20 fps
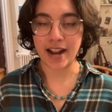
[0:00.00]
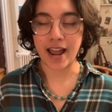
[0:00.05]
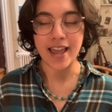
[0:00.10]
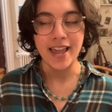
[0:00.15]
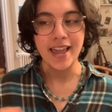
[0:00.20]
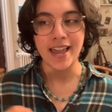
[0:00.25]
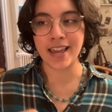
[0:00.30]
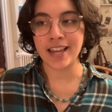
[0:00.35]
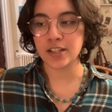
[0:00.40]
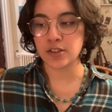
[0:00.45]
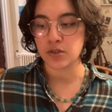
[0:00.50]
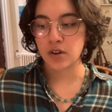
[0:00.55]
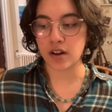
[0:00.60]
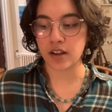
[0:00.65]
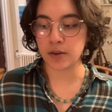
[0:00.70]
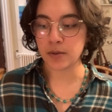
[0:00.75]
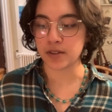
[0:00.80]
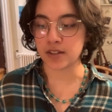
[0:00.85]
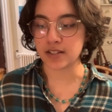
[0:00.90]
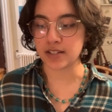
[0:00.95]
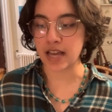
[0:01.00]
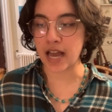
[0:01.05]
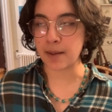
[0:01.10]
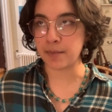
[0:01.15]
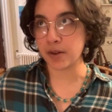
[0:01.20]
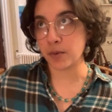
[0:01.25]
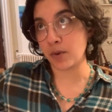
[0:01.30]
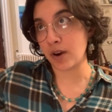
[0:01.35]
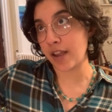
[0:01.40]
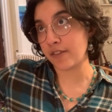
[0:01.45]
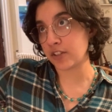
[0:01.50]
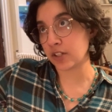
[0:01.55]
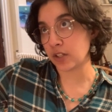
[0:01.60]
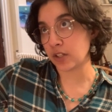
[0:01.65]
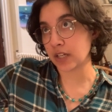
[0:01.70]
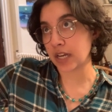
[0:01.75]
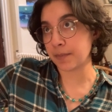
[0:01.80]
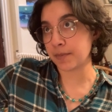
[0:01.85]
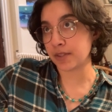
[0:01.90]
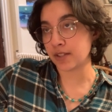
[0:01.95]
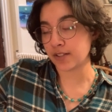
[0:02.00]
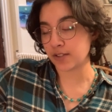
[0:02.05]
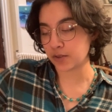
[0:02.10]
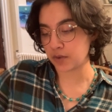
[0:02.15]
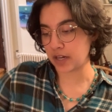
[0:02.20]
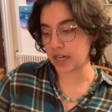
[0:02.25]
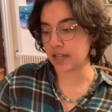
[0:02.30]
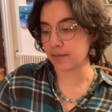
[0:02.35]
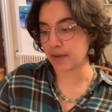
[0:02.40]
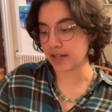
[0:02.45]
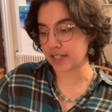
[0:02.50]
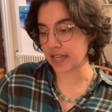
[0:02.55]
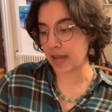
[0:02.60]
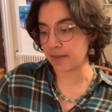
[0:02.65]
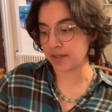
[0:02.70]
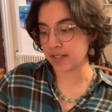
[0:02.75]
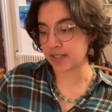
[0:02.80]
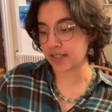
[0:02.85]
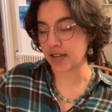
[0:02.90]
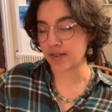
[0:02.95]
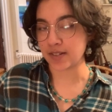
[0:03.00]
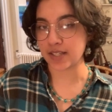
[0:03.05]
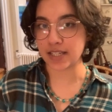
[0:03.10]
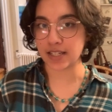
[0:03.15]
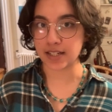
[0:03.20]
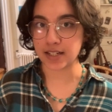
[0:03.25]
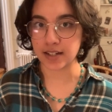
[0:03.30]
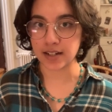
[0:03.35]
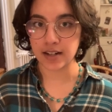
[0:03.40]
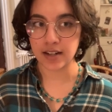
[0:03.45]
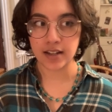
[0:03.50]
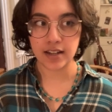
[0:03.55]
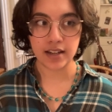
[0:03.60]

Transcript: I hate drawing with a tablet where I have to look up at the screen and my tablet's down here.